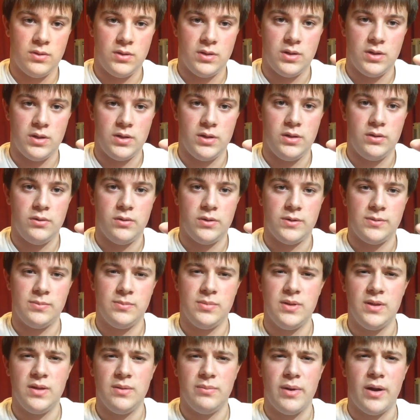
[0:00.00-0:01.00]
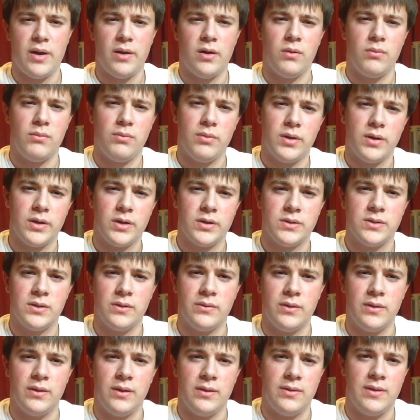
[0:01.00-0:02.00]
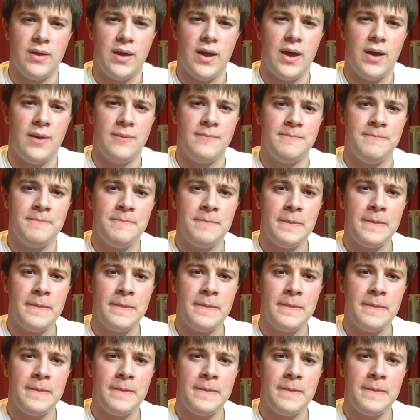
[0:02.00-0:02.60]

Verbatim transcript: a uh, USB power brick, something like that.